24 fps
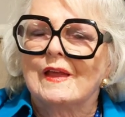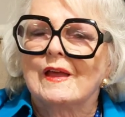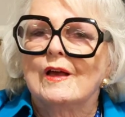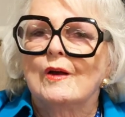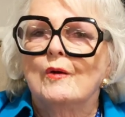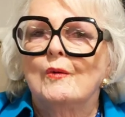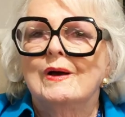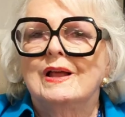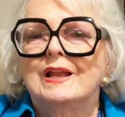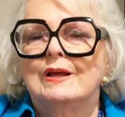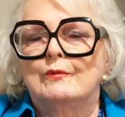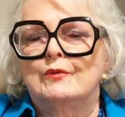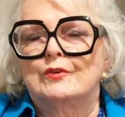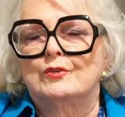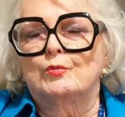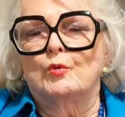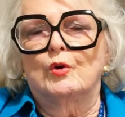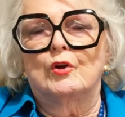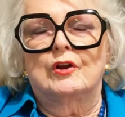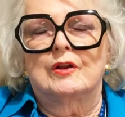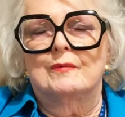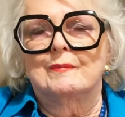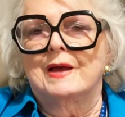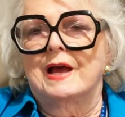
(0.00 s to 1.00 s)
Well, it was word of
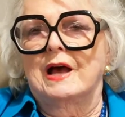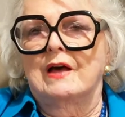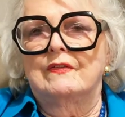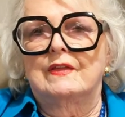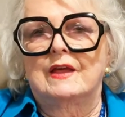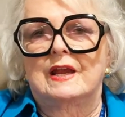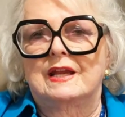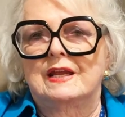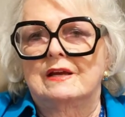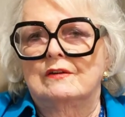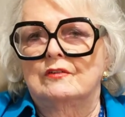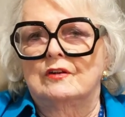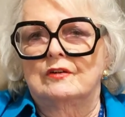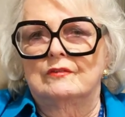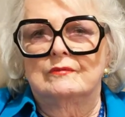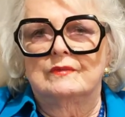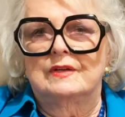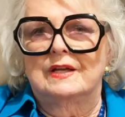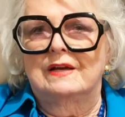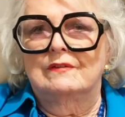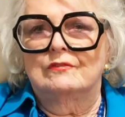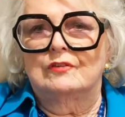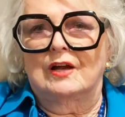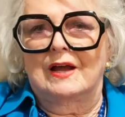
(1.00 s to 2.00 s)
mouth. I
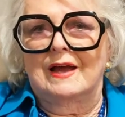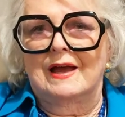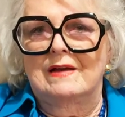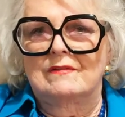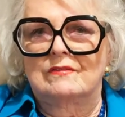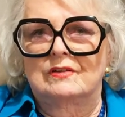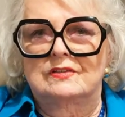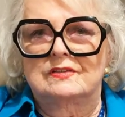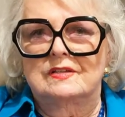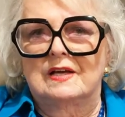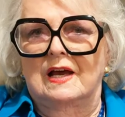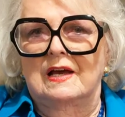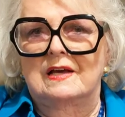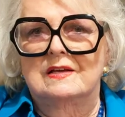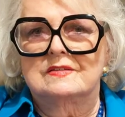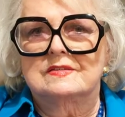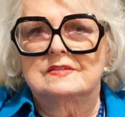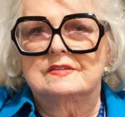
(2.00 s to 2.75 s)
never advertised,